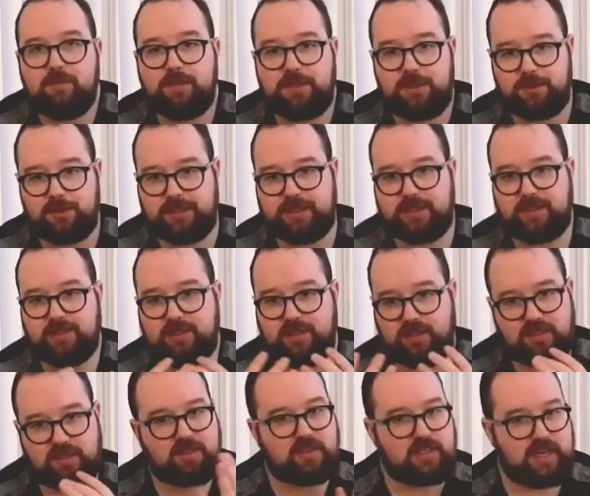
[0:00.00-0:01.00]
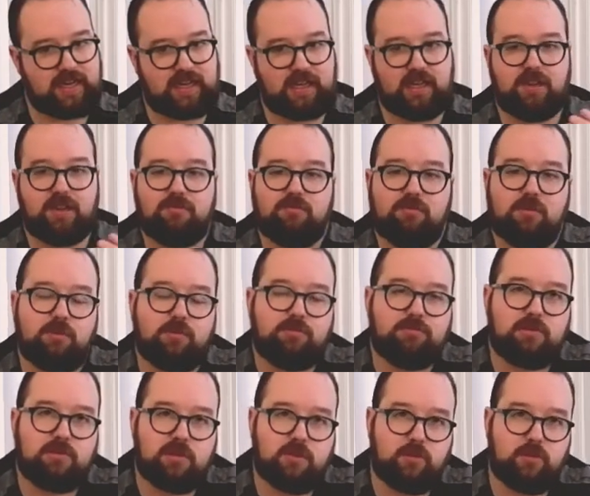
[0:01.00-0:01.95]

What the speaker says: between checking through